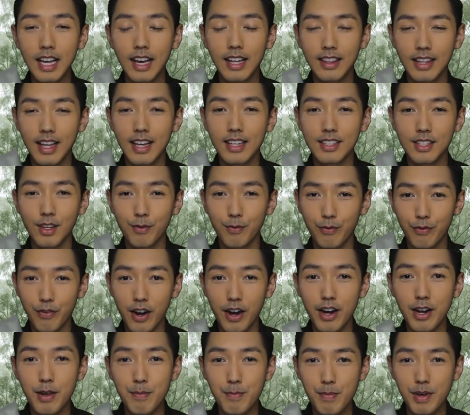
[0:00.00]
there's a
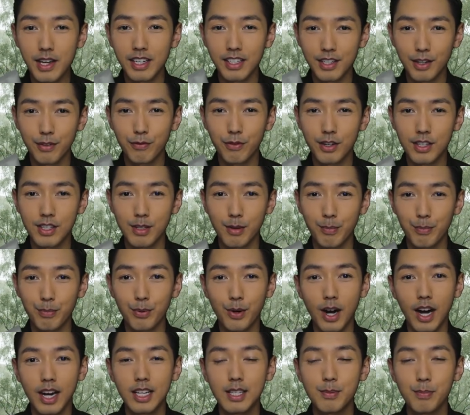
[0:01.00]
very big difference in
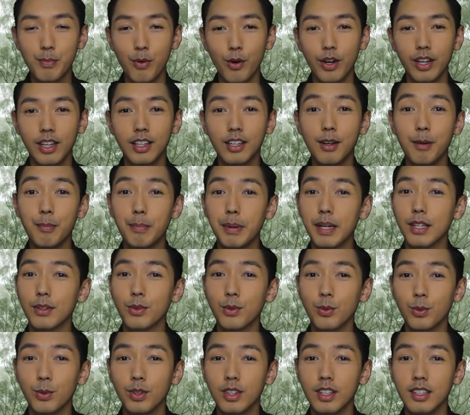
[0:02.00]
price point compared
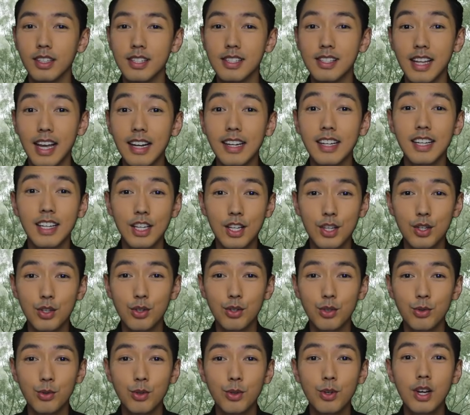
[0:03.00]
to the standard
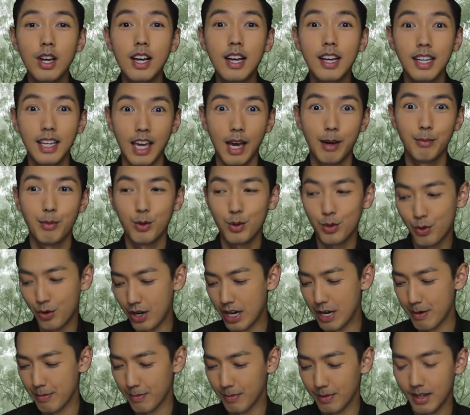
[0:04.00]
issue Camo
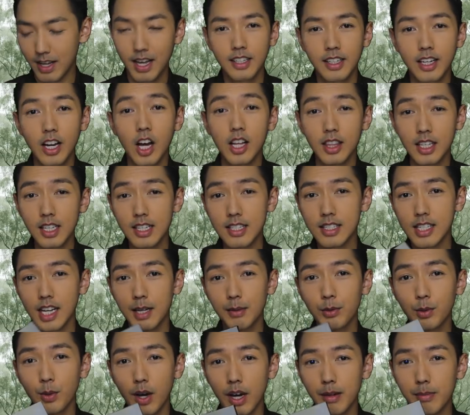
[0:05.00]
Cream. Now I think it's
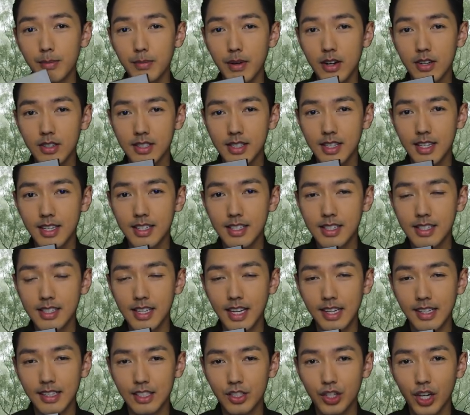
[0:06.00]
time to unbox this
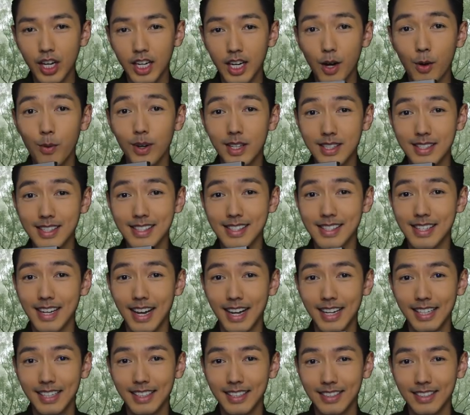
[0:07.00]
and check out what's inside.